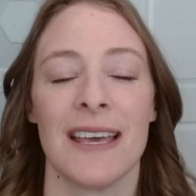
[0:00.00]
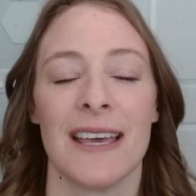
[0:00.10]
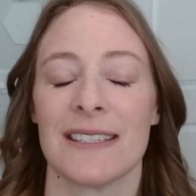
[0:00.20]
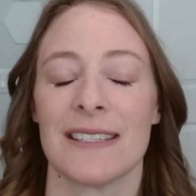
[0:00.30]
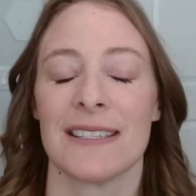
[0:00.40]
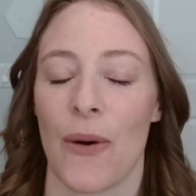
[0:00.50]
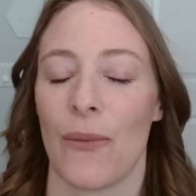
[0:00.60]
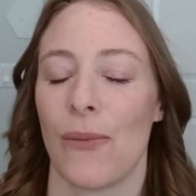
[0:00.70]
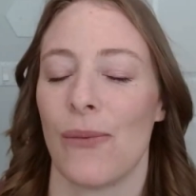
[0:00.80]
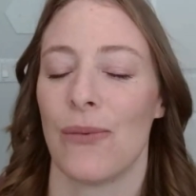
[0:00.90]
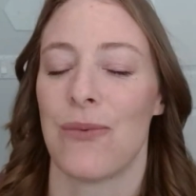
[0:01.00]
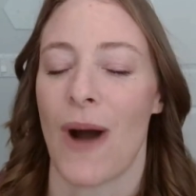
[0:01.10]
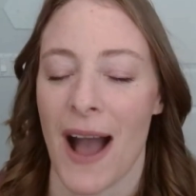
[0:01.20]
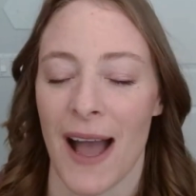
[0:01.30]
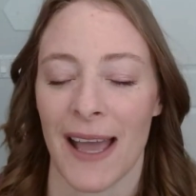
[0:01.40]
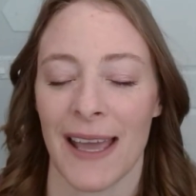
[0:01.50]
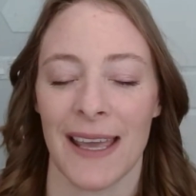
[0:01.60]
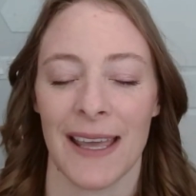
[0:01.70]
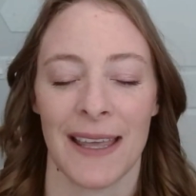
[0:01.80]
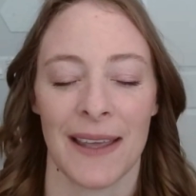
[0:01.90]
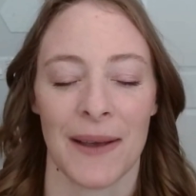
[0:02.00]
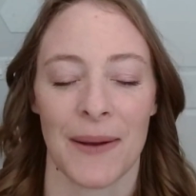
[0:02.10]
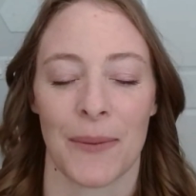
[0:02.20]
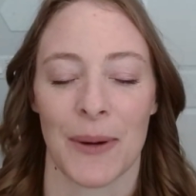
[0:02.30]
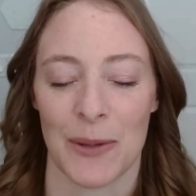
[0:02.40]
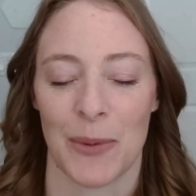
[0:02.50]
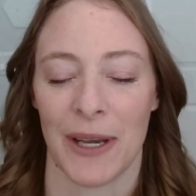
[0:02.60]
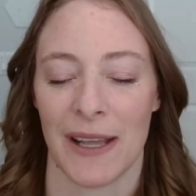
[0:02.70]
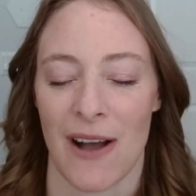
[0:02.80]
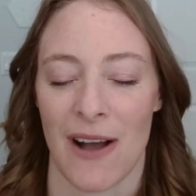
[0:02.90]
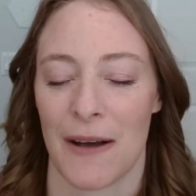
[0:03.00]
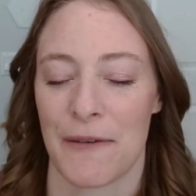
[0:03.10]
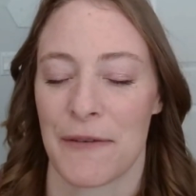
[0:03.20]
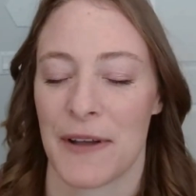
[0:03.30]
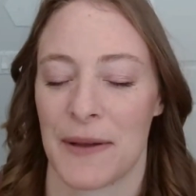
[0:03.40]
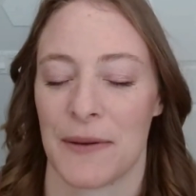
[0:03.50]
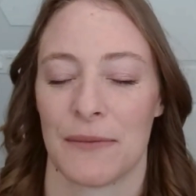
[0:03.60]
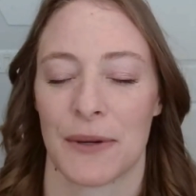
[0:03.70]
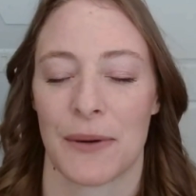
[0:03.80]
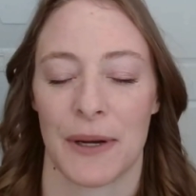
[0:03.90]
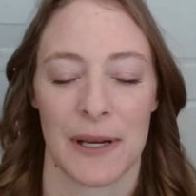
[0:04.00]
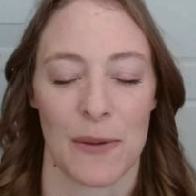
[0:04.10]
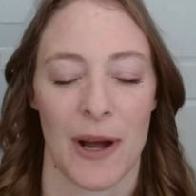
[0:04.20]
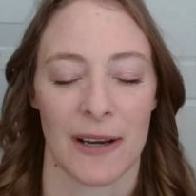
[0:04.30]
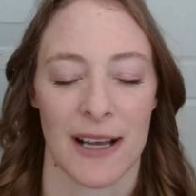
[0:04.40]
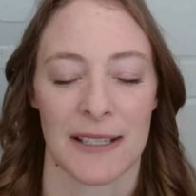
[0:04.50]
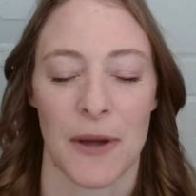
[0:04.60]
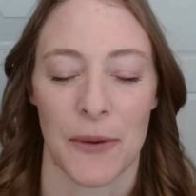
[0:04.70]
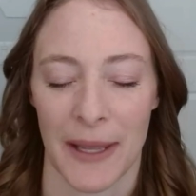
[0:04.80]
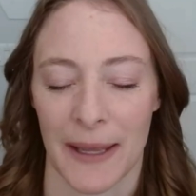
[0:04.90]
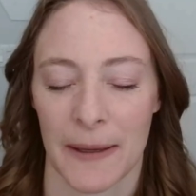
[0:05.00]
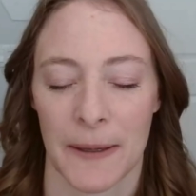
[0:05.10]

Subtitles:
So why were you putting off recording your podcast all week?